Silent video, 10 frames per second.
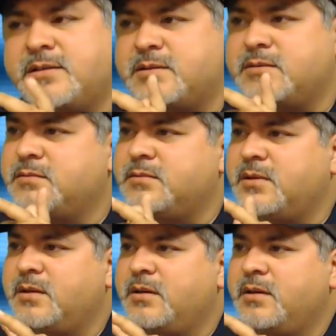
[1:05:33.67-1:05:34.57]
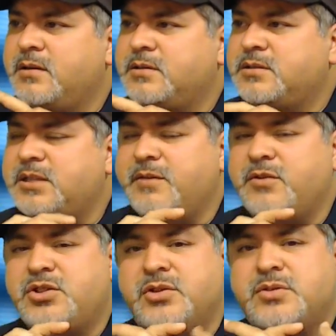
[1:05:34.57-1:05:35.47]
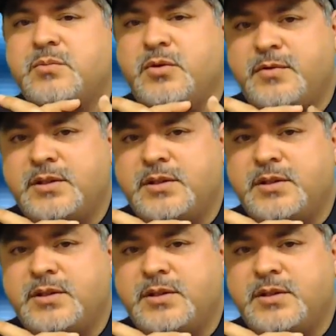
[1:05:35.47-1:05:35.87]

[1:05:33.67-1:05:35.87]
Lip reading: TV shows and movies.